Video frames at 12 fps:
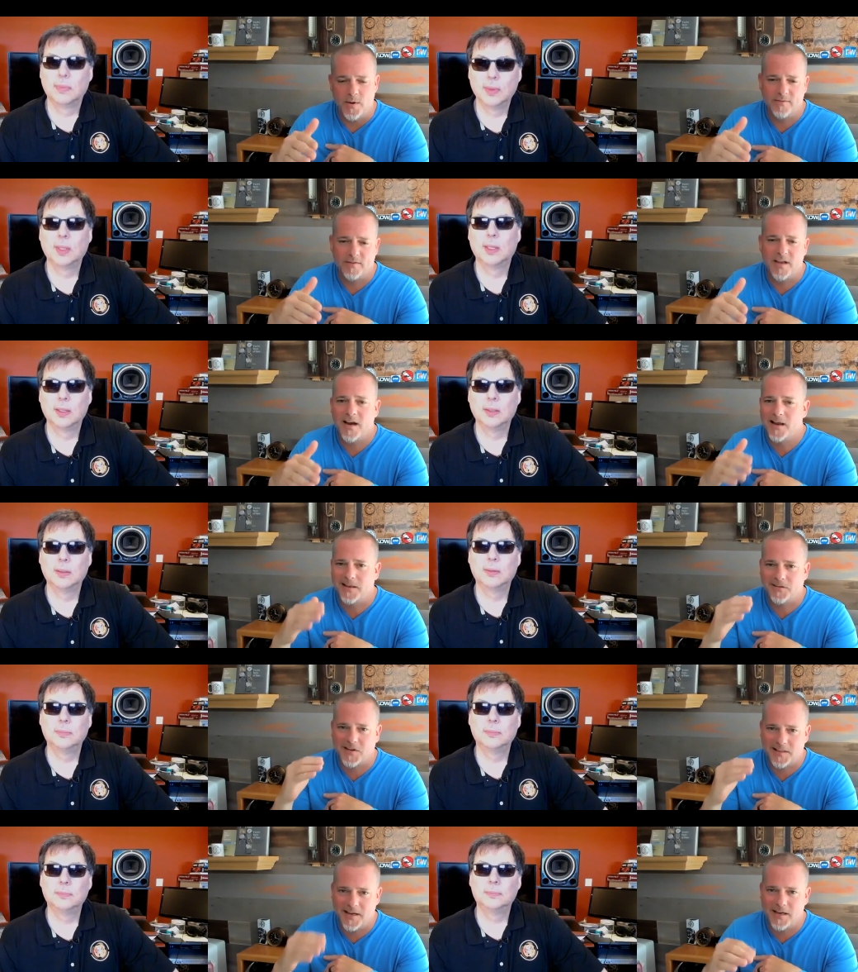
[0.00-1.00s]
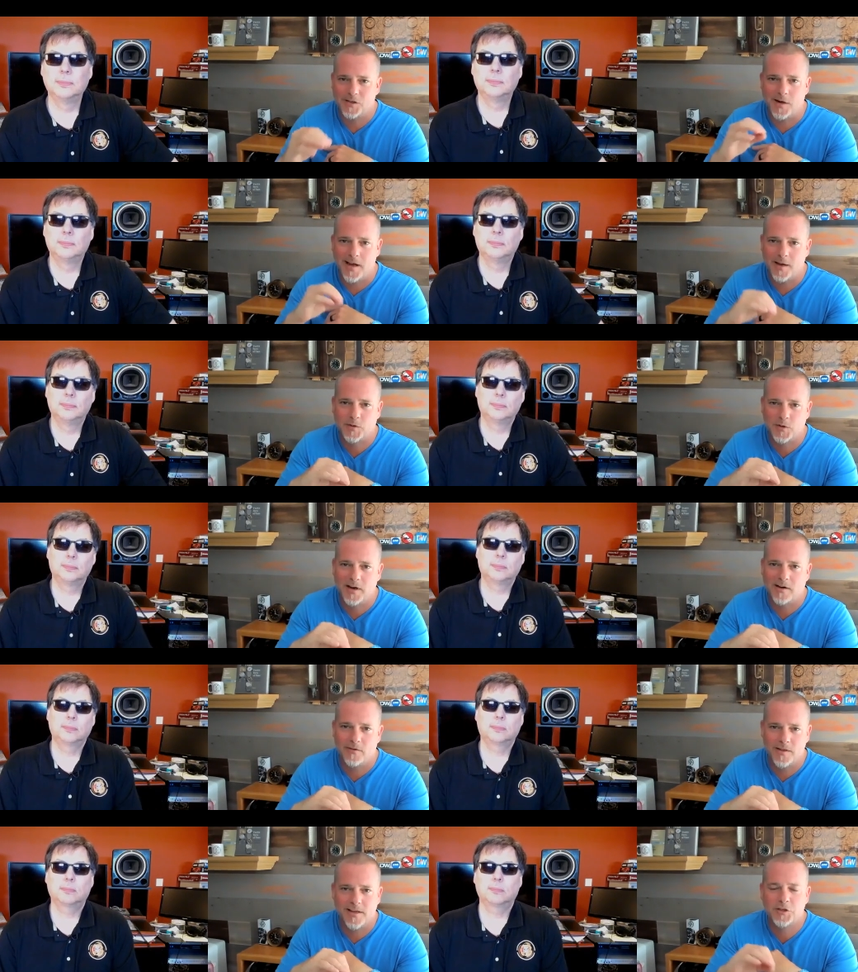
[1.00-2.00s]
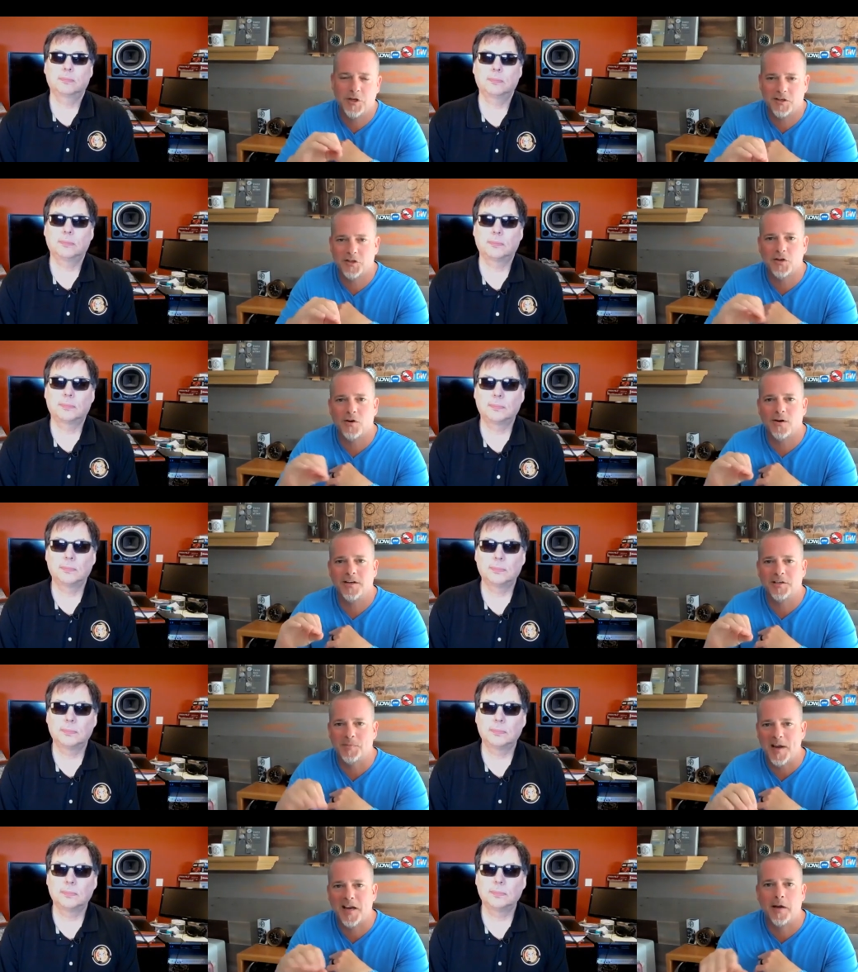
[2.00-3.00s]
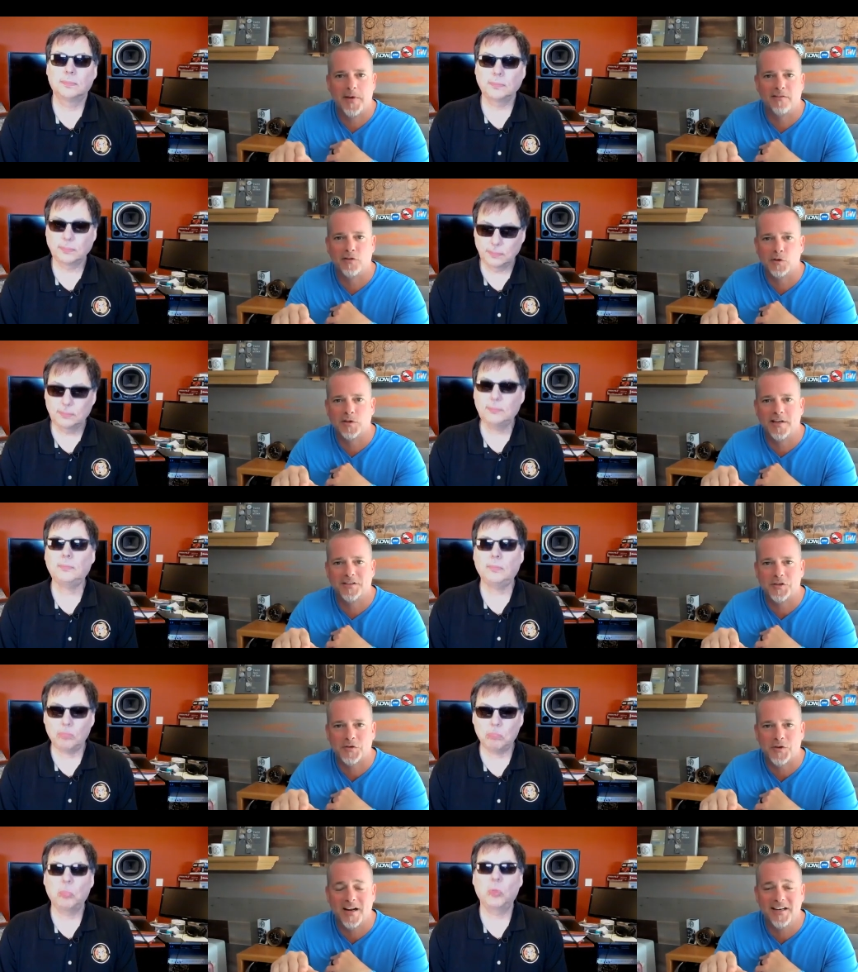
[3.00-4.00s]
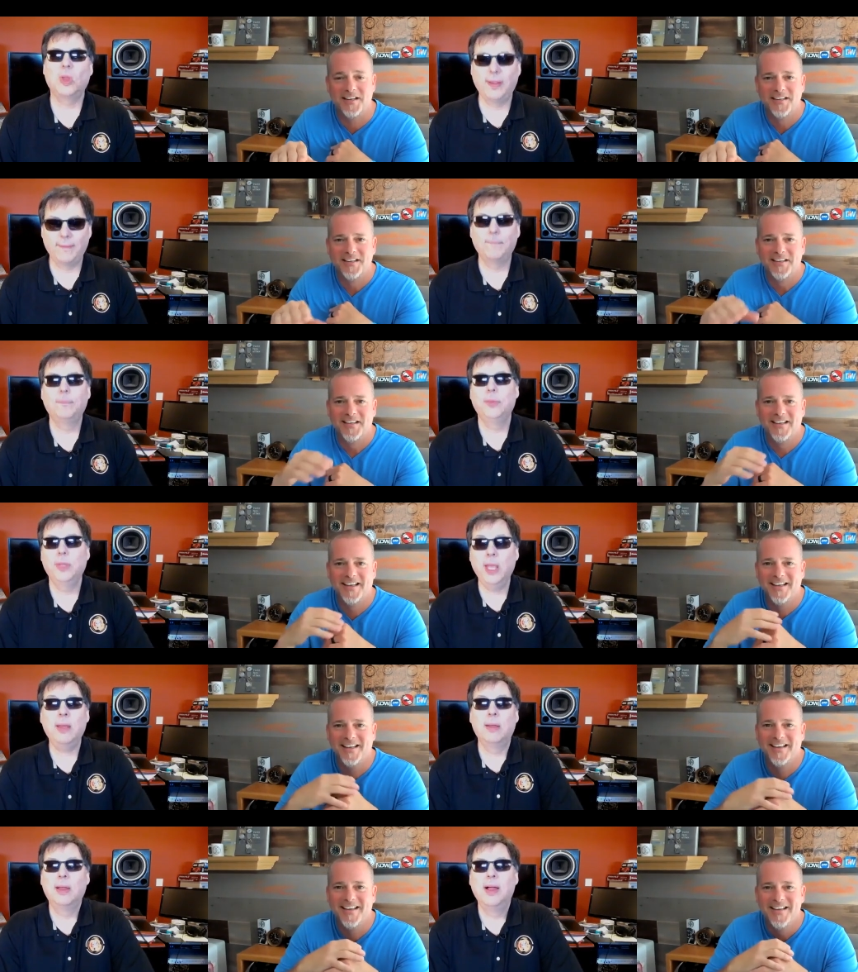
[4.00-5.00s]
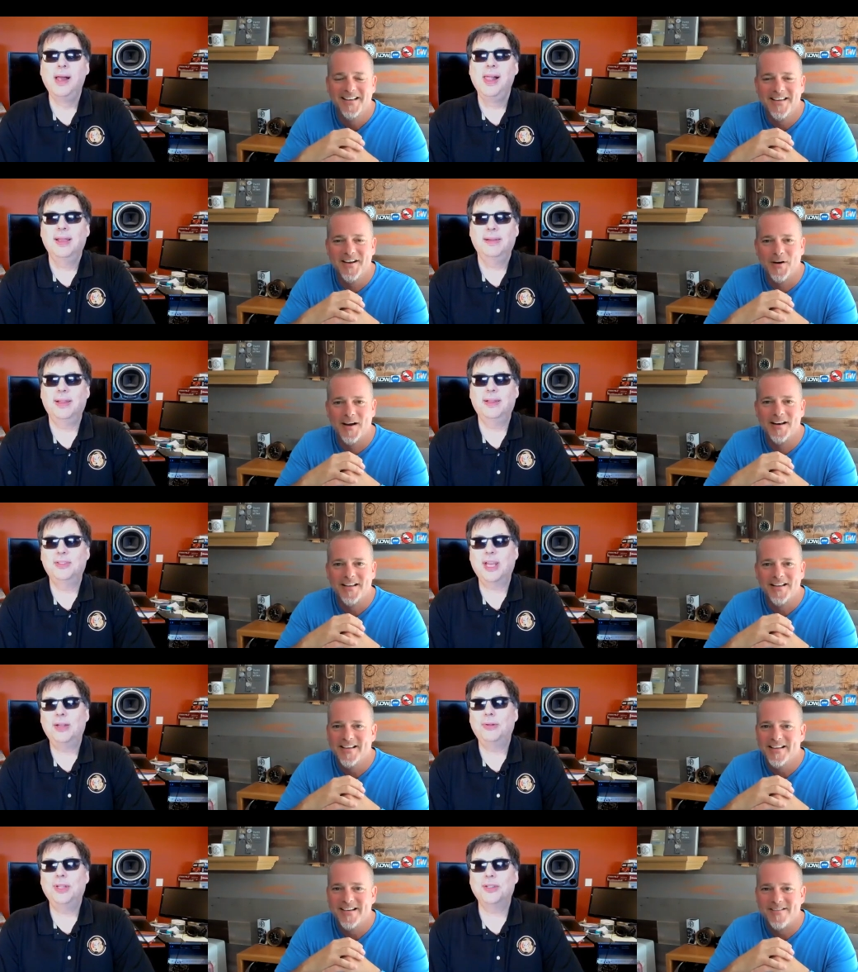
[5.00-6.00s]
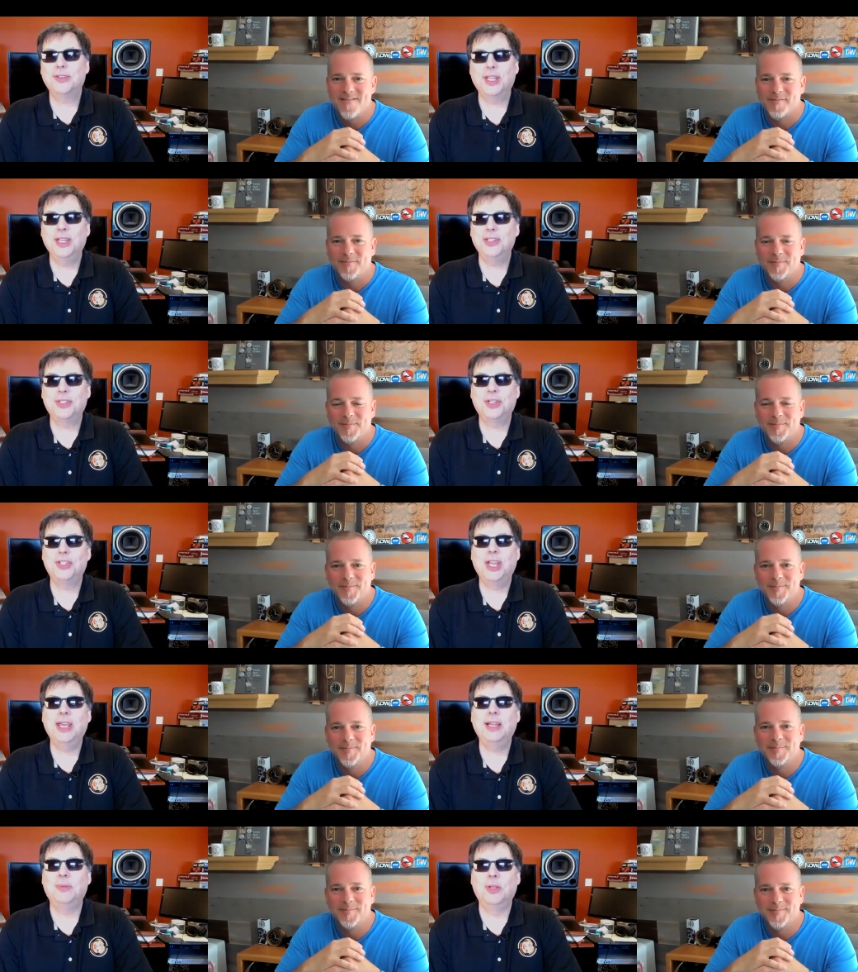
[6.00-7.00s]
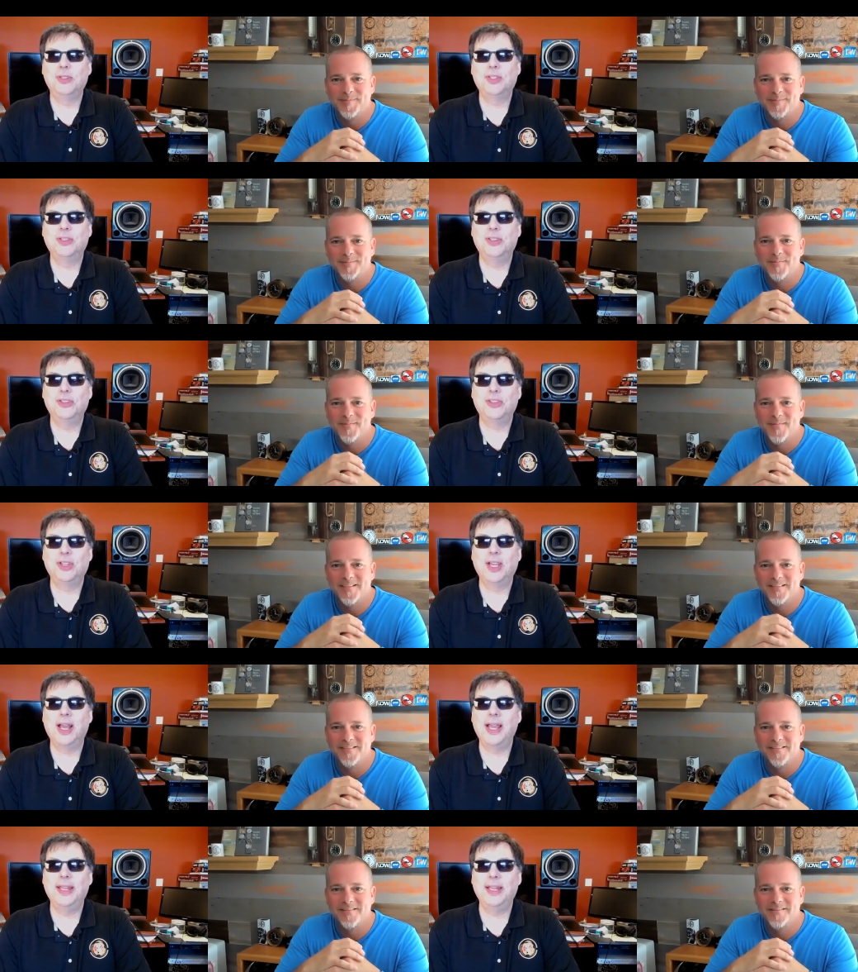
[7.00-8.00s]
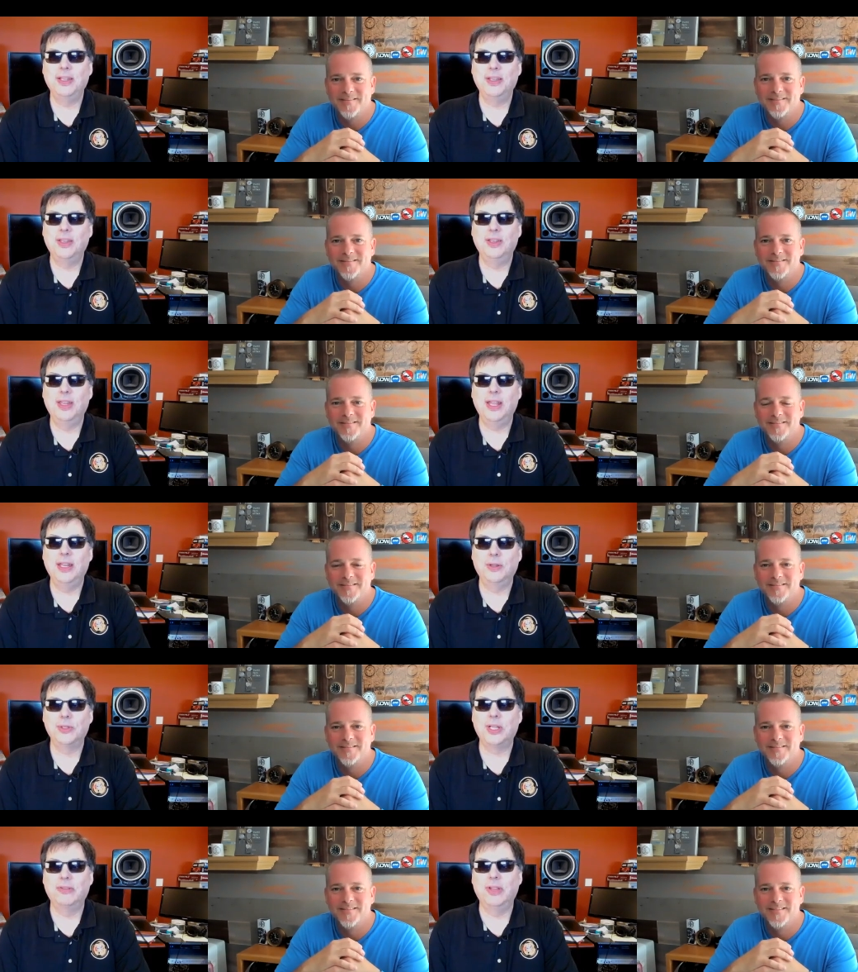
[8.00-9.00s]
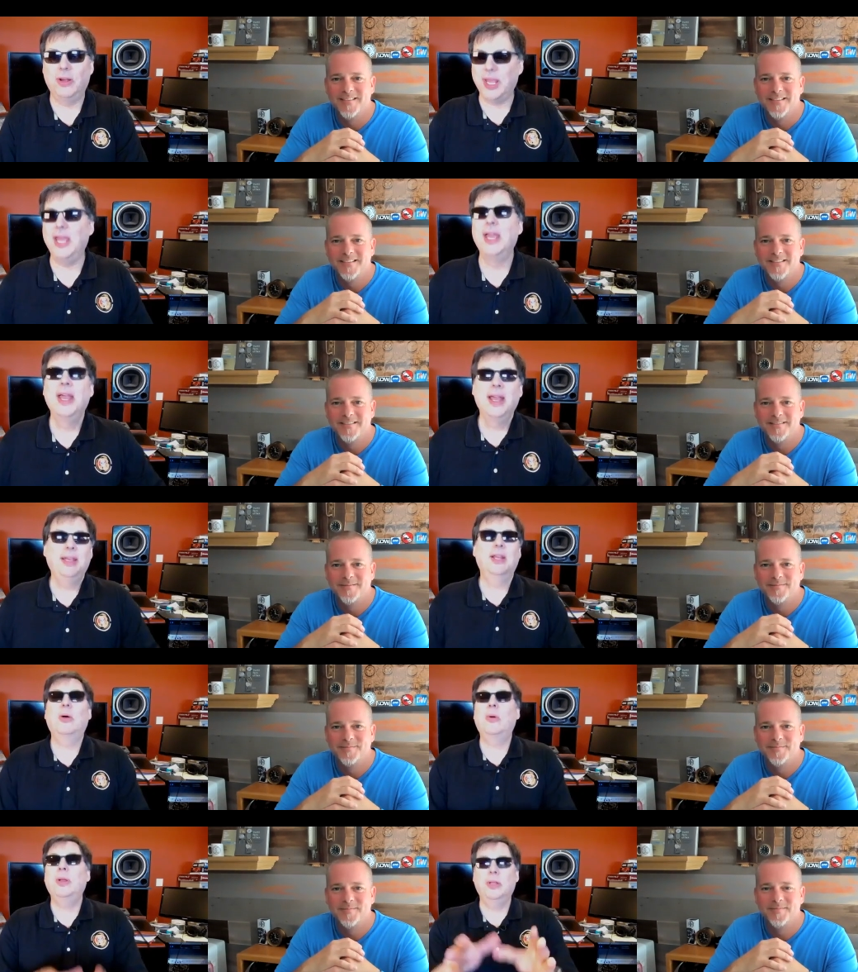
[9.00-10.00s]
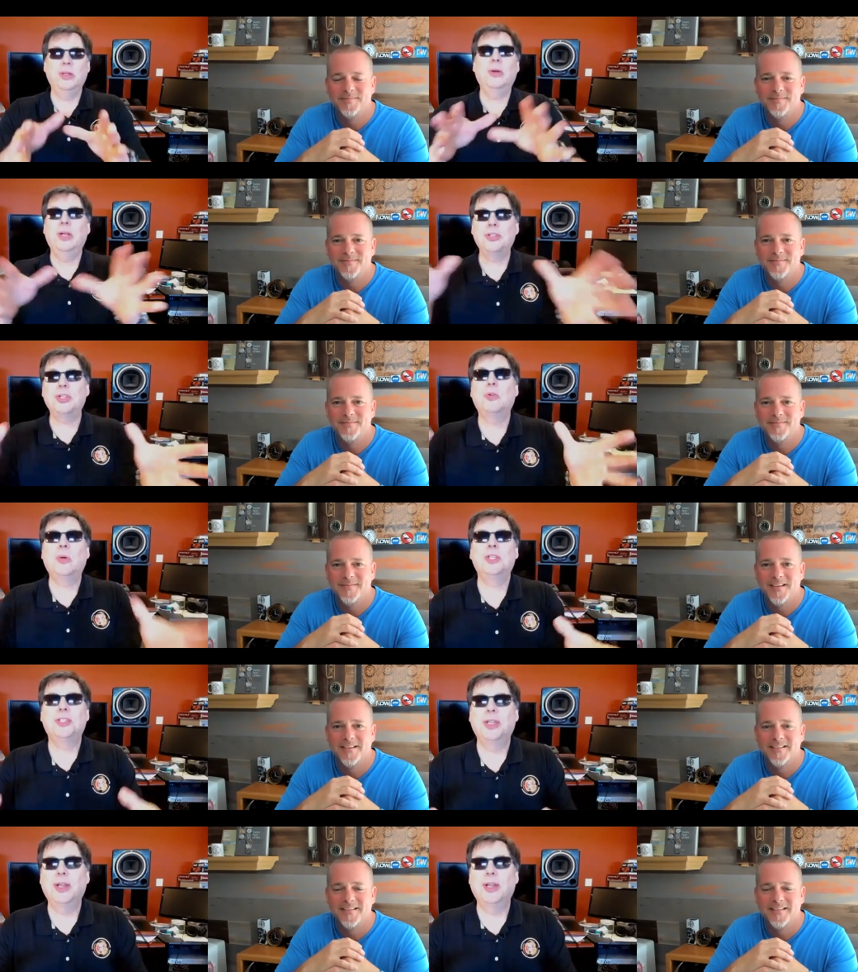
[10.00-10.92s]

Speaker 1: have the guy that's got the answer to absolutely everything, chances are he's making up half those answers, right? Yeah.
Speaker 2: You know, I don't think there's any such animal as as the guy that that knows everything. Okay, you know what? You know, here's a question that